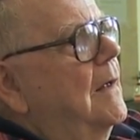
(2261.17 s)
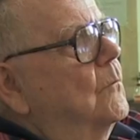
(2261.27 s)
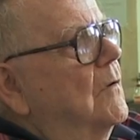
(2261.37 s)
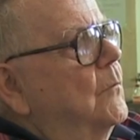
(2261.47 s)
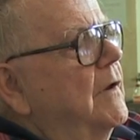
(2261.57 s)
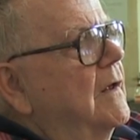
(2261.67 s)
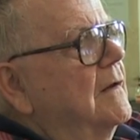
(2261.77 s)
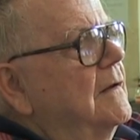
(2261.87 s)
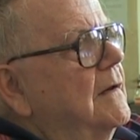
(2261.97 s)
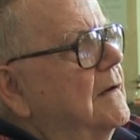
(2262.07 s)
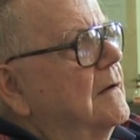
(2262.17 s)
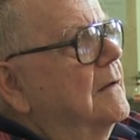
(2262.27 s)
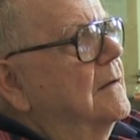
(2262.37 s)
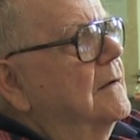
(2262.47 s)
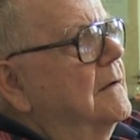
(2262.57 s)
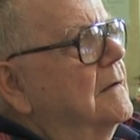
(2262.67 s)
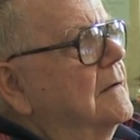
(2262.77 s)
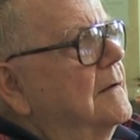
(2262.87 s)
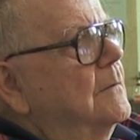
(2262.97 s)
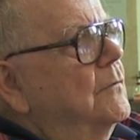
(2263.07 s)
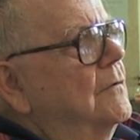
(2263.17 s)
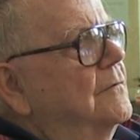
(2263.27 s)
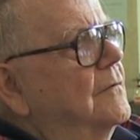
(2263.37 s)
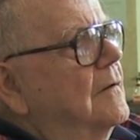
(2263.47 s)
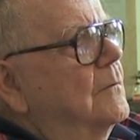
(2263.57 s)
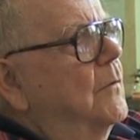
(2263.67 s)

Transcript: And one weekend, the liberals,